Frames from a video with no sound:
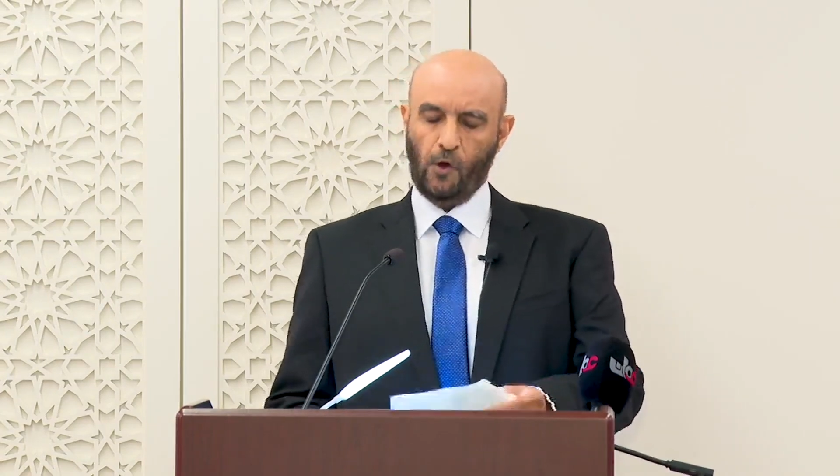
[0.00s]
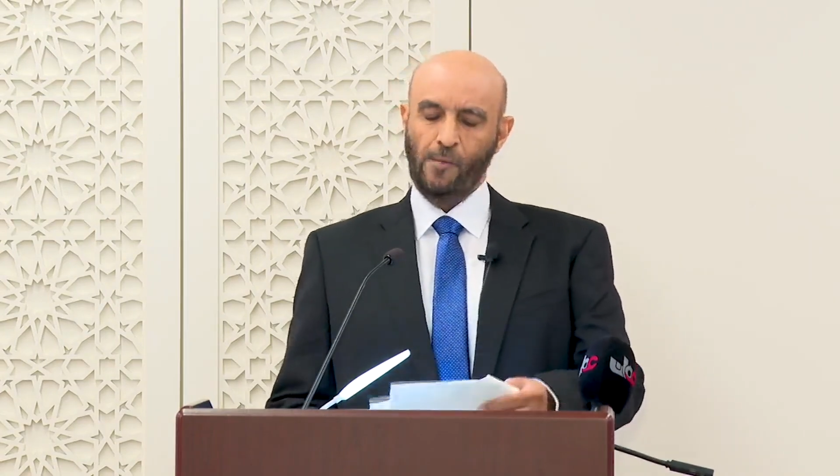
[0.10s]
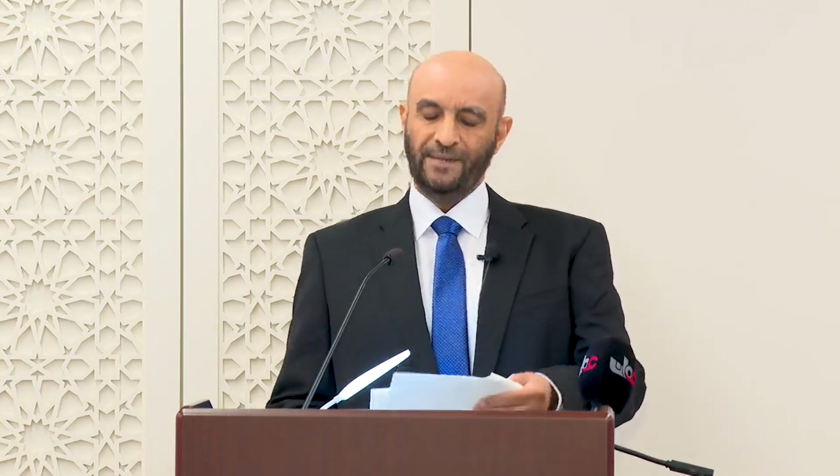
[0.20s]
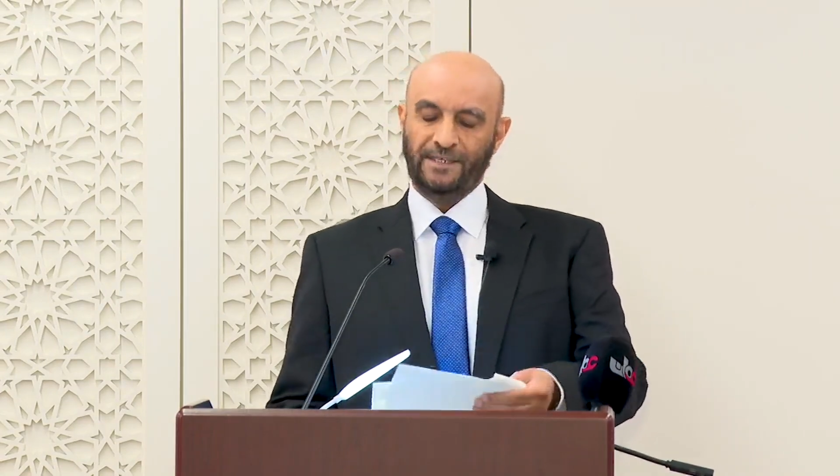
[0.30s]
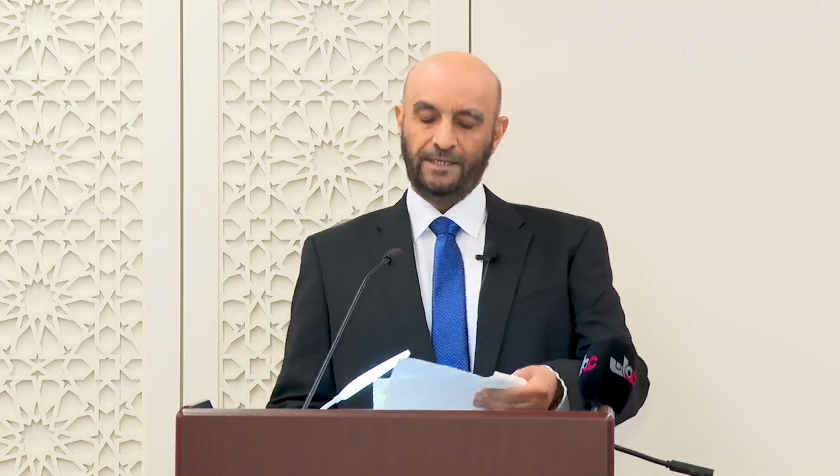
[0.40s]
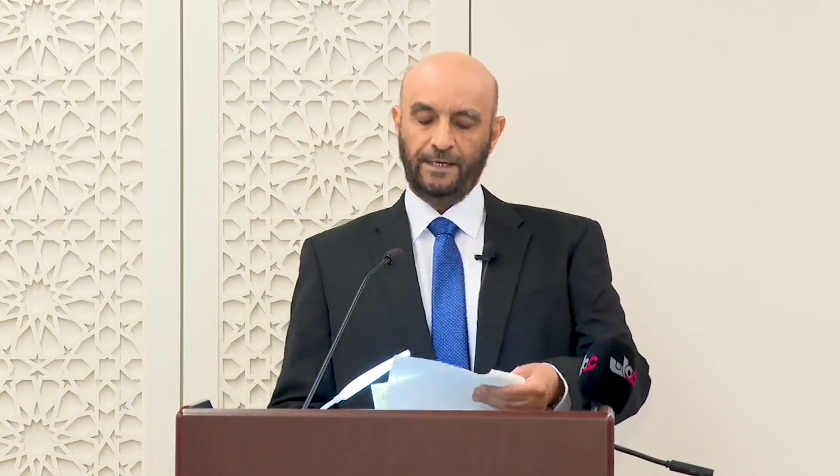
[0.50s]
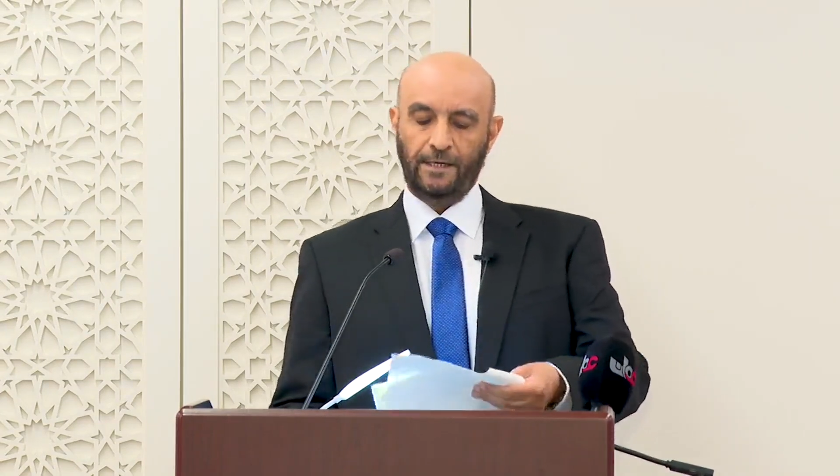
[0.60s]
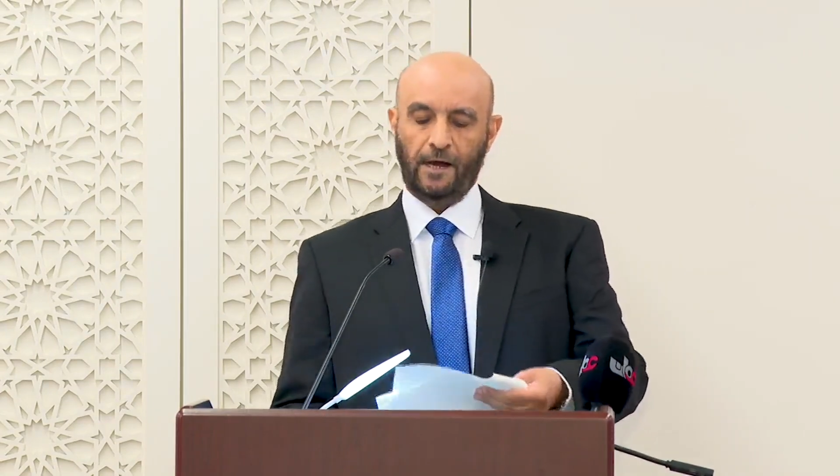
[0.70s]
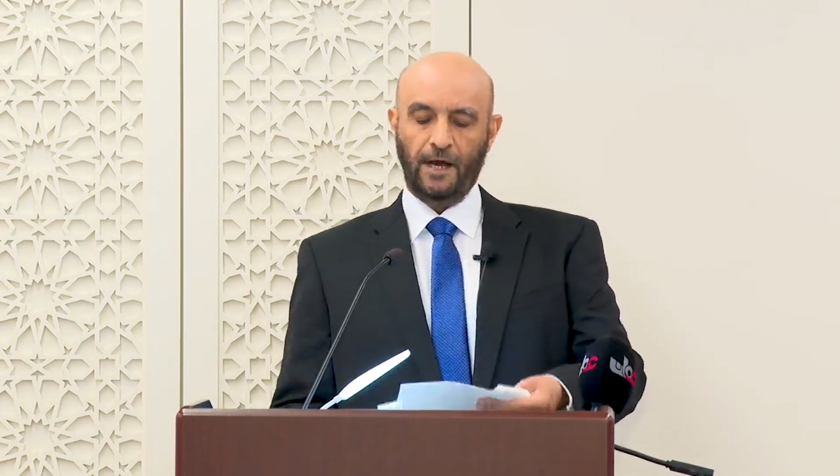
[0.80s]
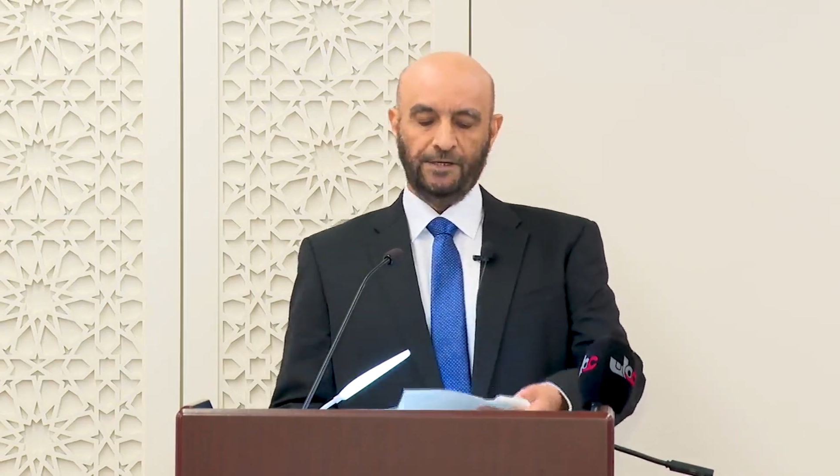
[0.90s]

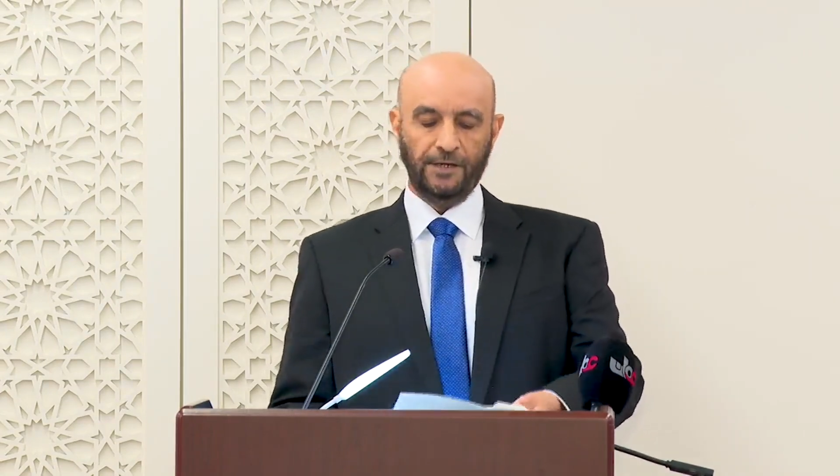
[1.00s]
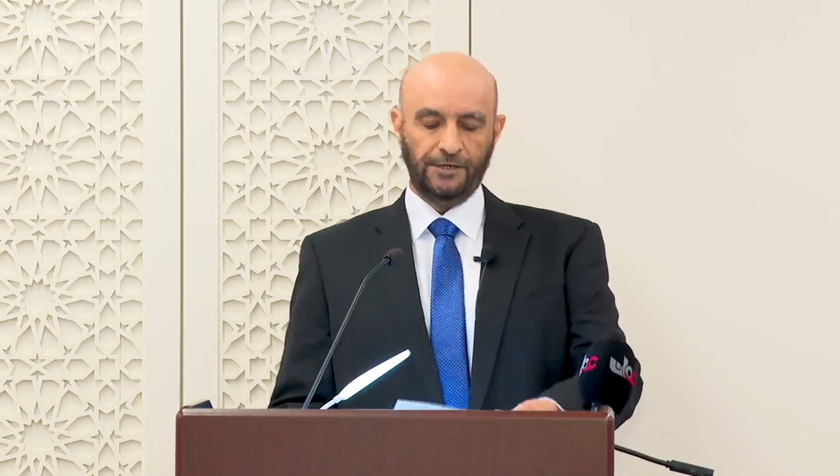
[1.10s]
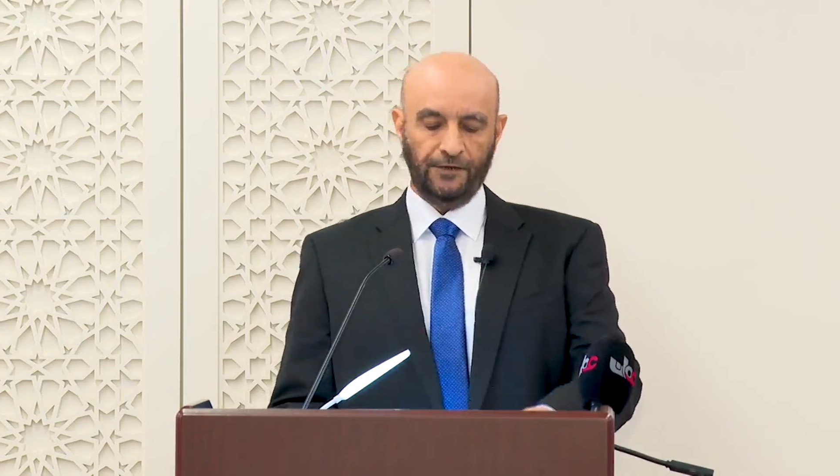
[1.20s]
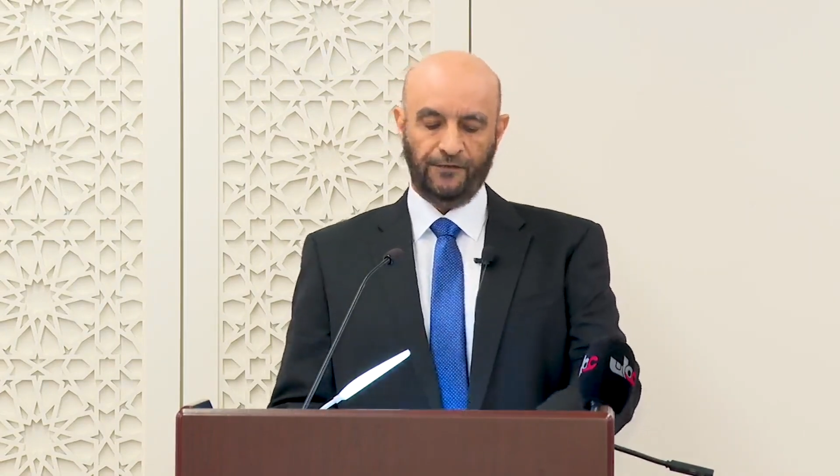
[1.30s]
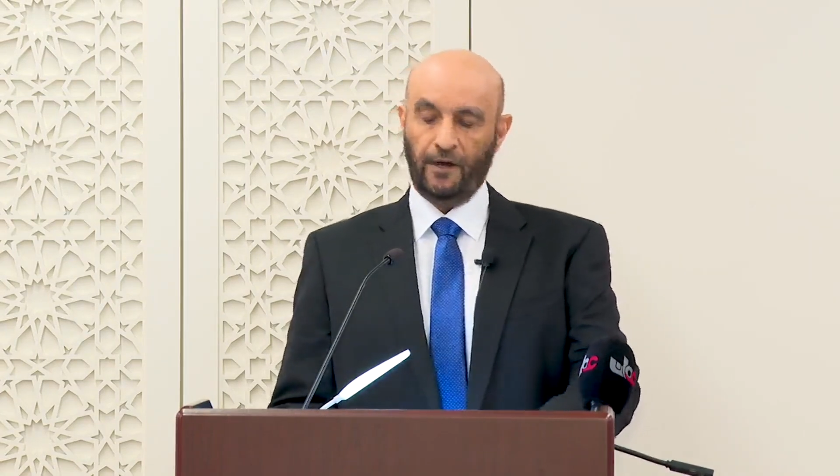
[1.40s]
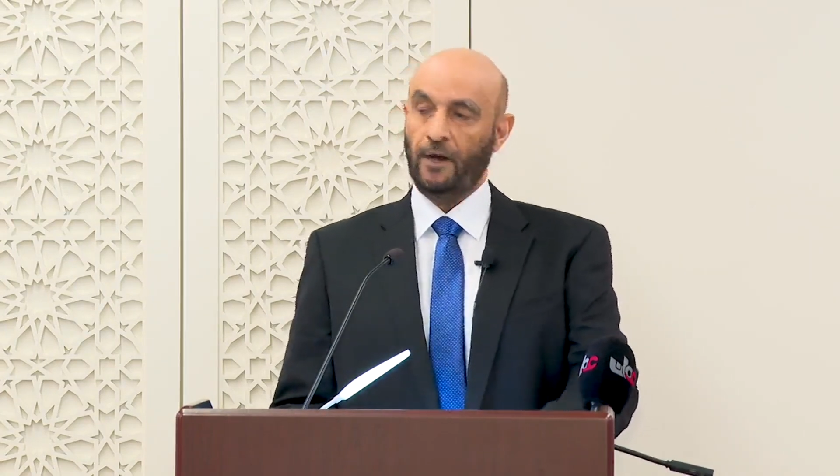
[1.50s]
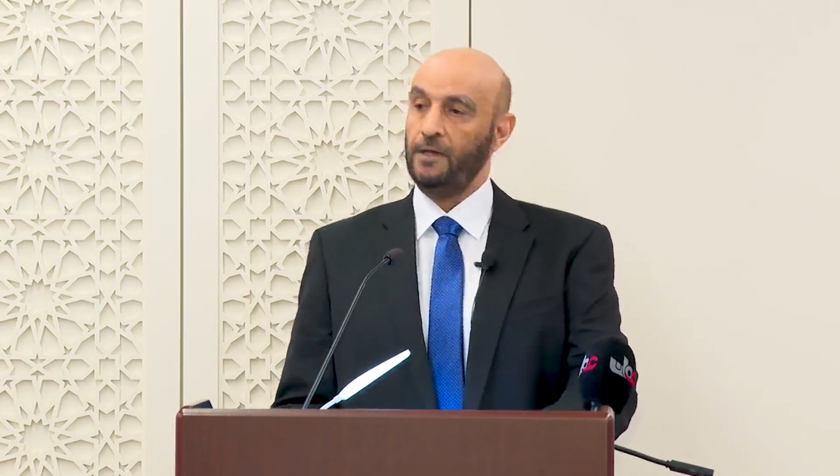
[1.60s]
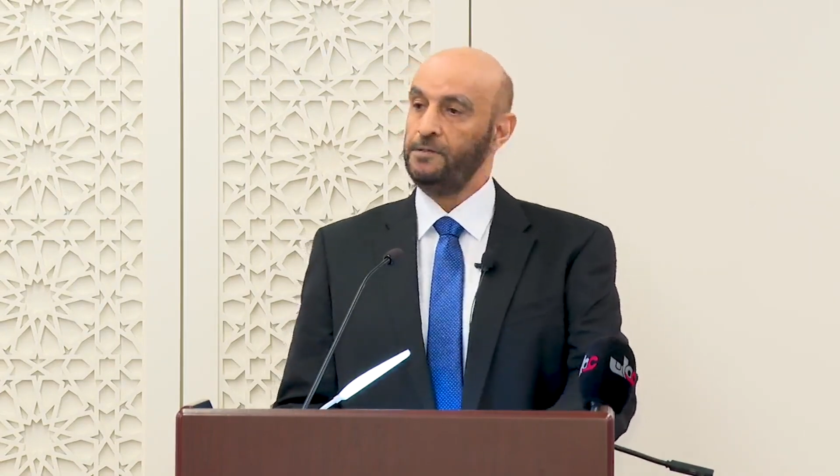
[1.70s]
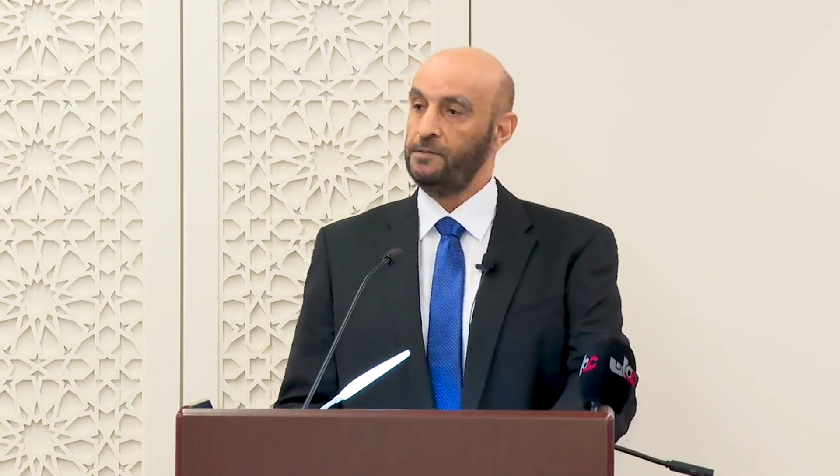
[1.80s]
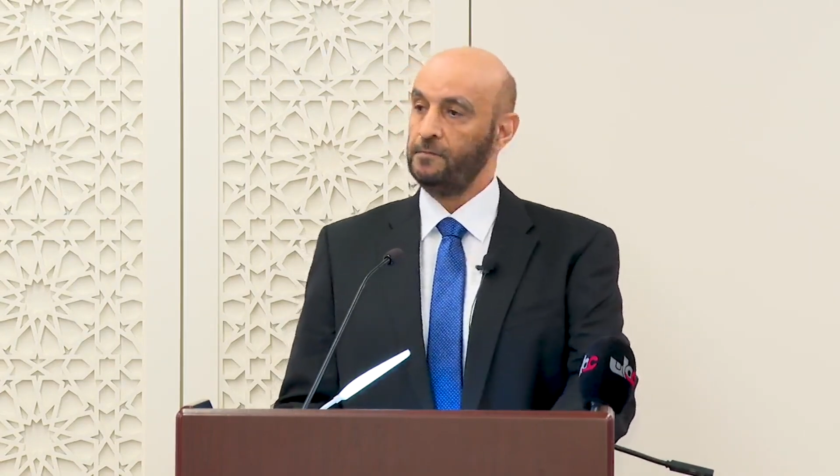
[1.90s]
committee
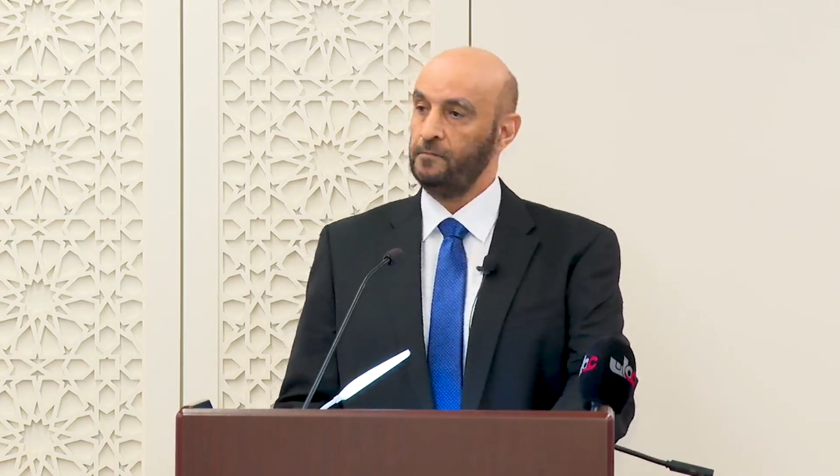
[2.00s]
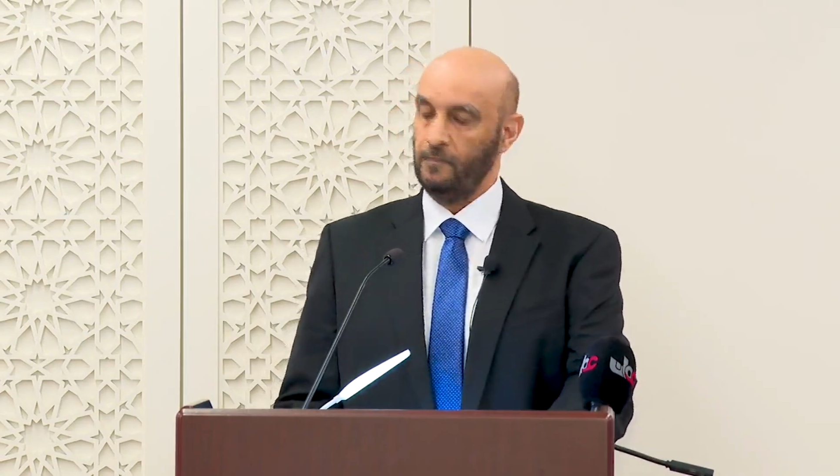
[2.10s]
identifies